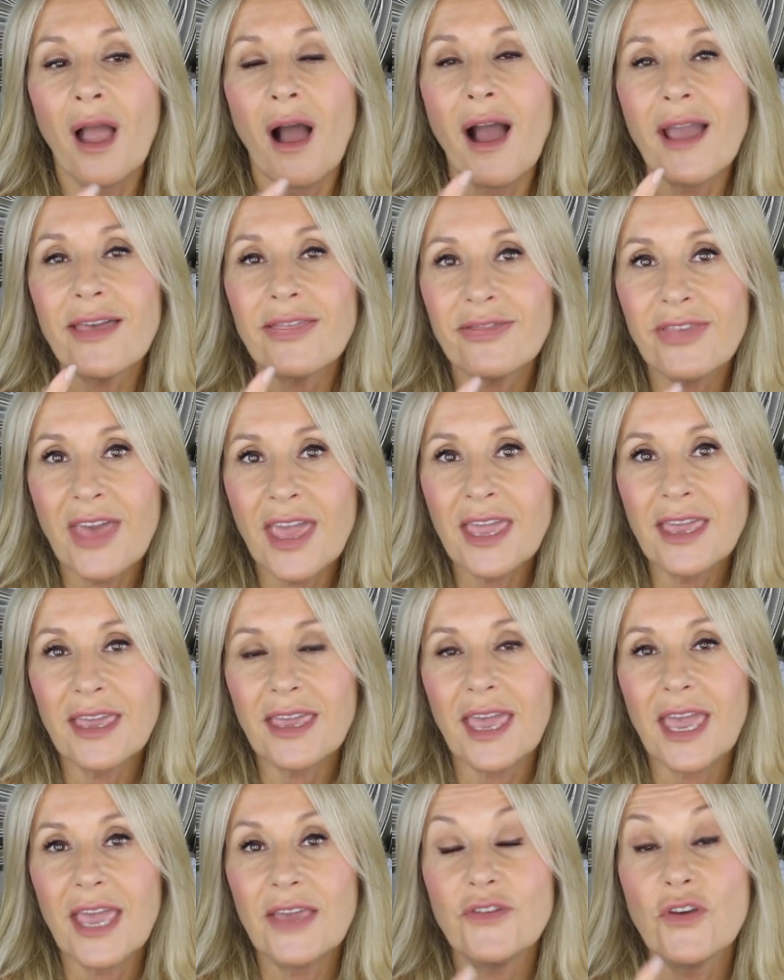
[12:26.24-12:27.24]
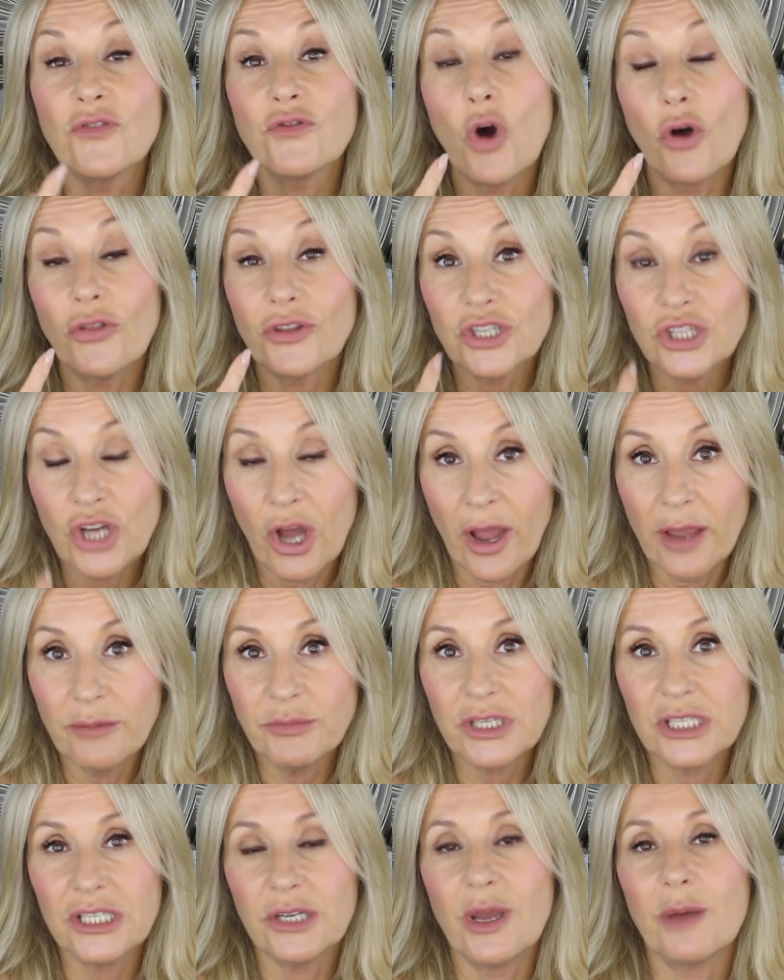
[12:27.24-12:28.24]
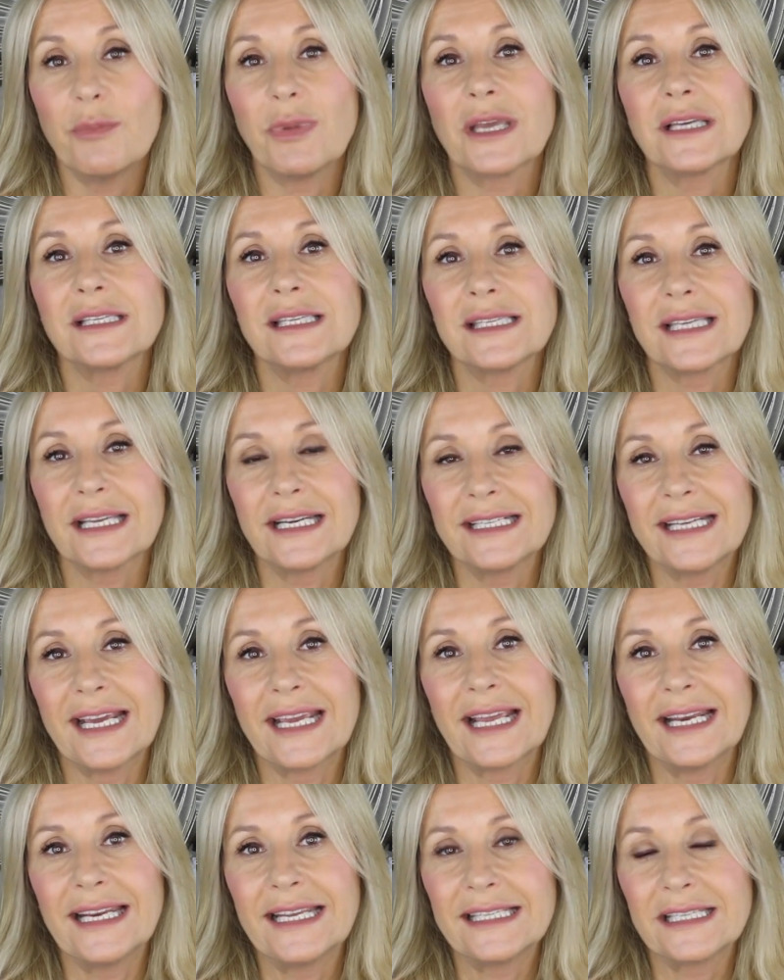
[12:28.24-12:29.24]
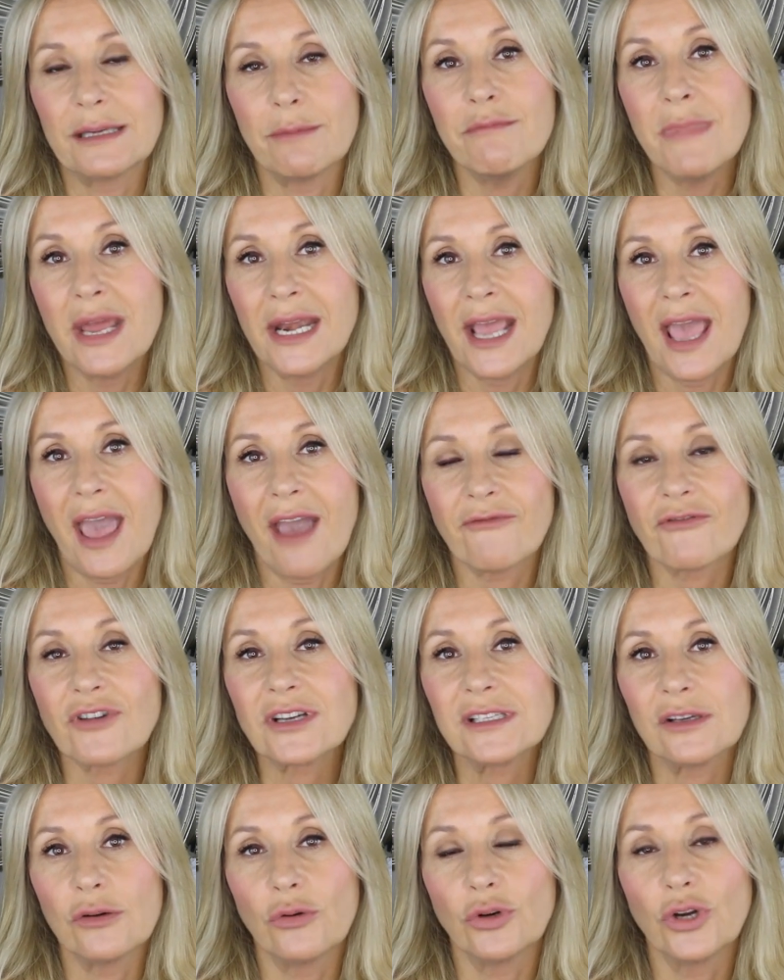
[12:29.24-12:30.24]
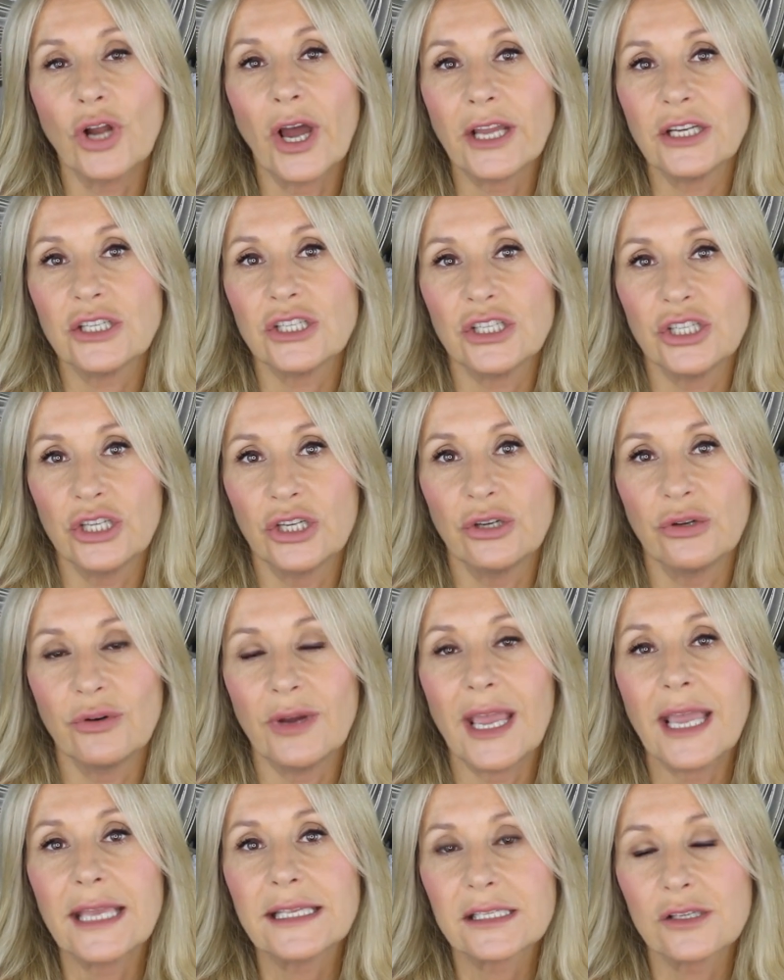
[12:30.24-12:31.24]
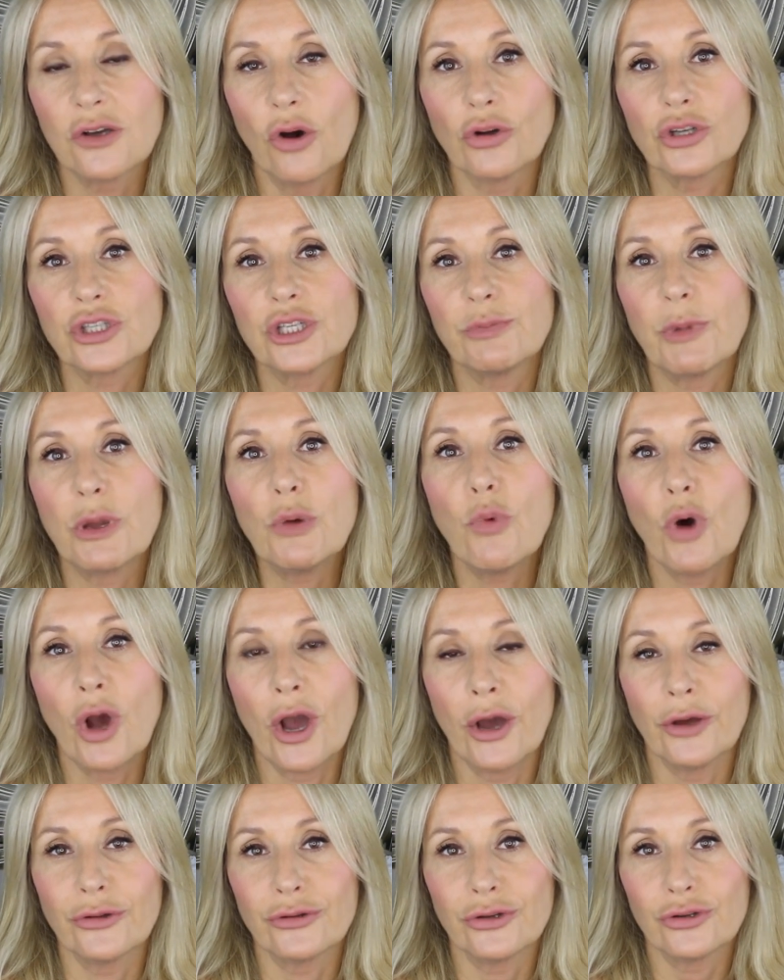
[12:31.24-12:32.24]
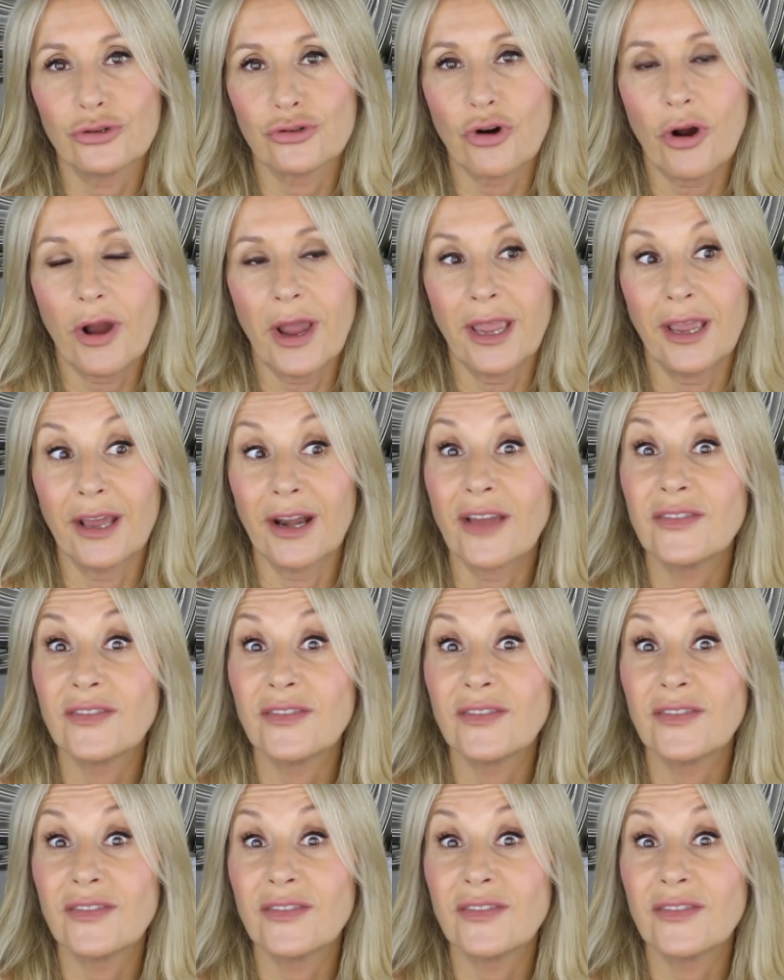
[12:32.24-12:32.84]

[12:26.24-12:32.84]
I think if you've got the time to do it, because it's going to take at least a minute every single night to do, it's got to be worth trying.